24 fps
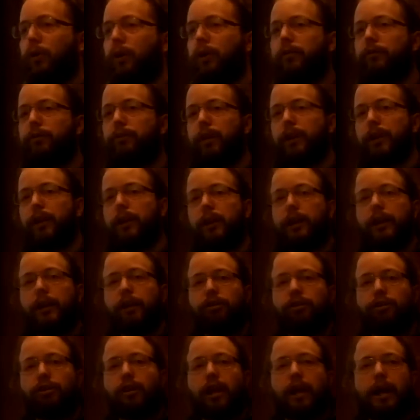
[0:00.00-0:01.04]
whatever
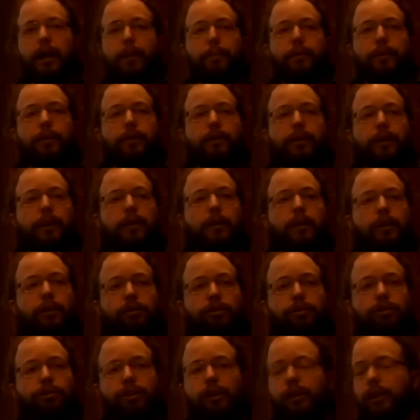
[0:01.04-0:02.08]
regulation happened in a
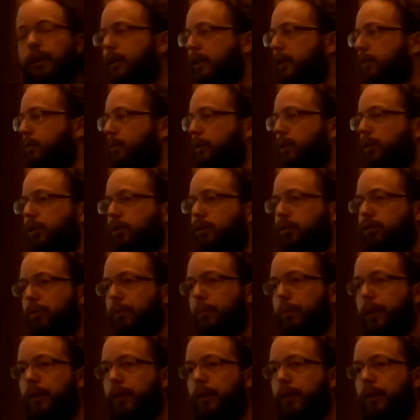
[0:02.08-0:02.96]
society was